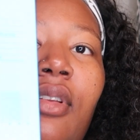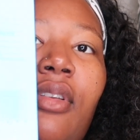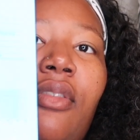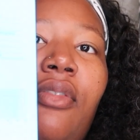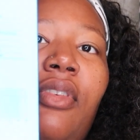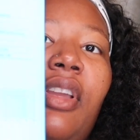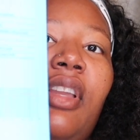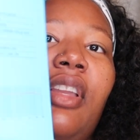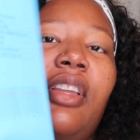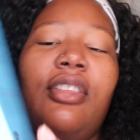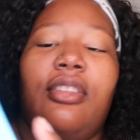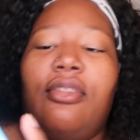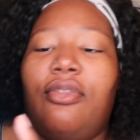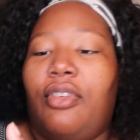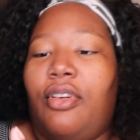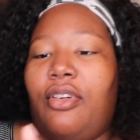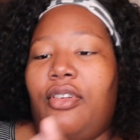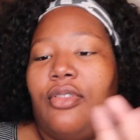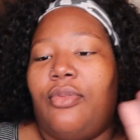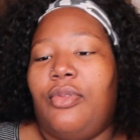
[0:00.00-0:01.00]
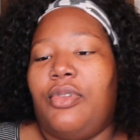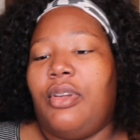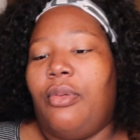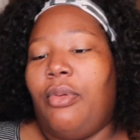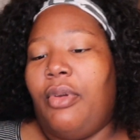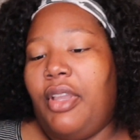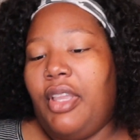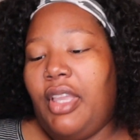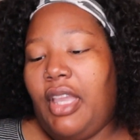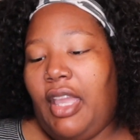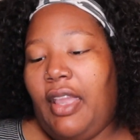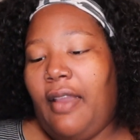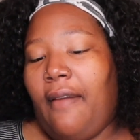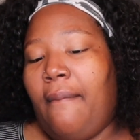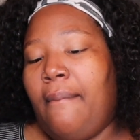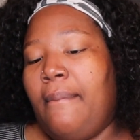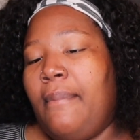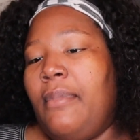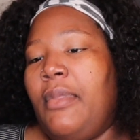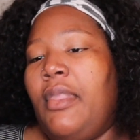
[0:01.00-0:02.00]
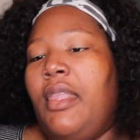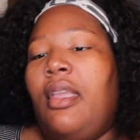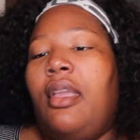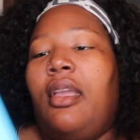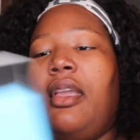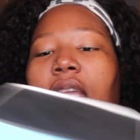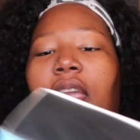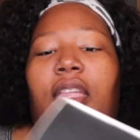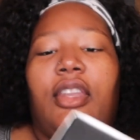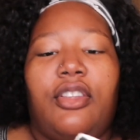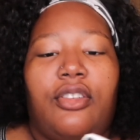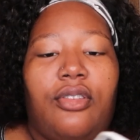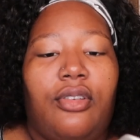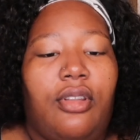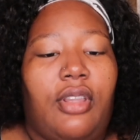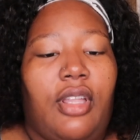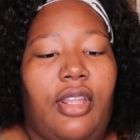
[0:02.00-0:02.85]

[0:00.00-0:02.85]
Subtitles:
if I can get the focus, which I probably can't. And it's showing a